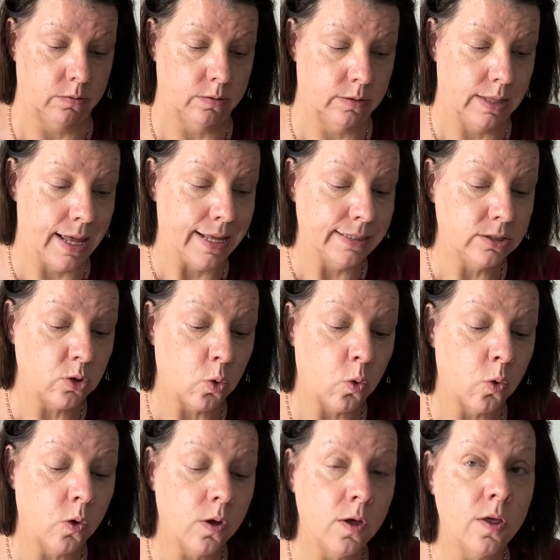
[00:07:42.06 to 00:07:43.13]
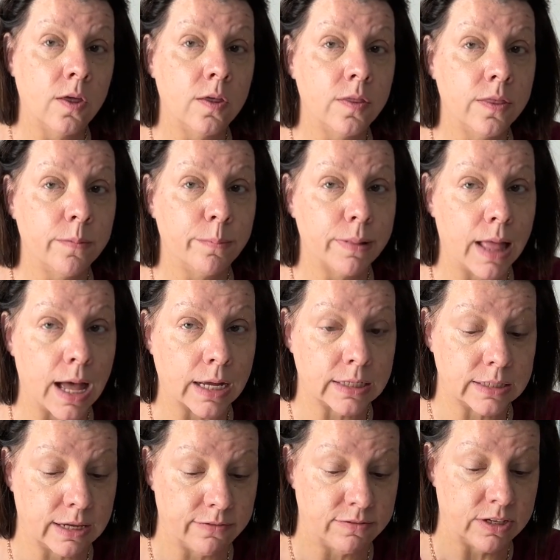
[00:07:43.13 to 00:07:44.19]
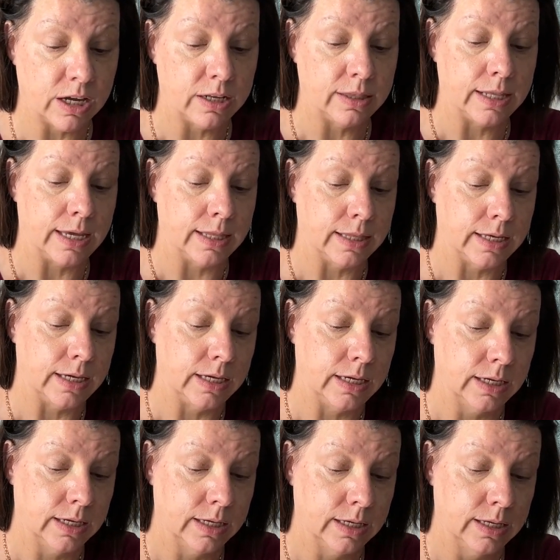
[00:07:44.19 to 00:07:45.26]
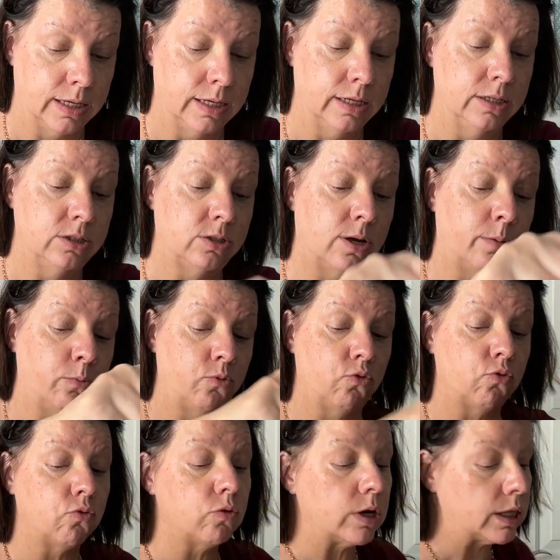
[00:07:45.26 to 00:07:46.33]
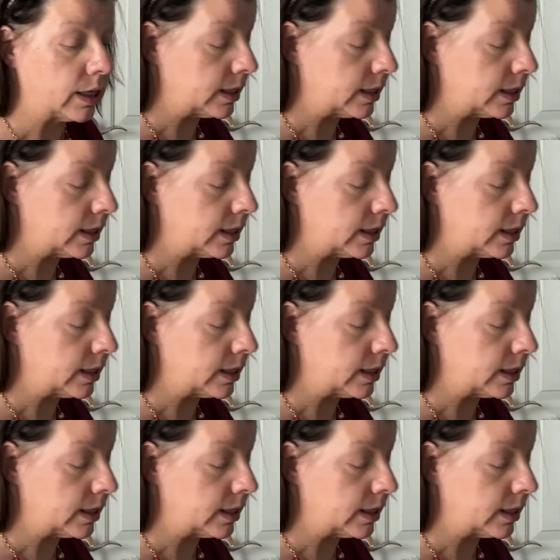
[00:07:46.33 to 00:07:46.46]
that's all the blocks I've done lately. So I'm really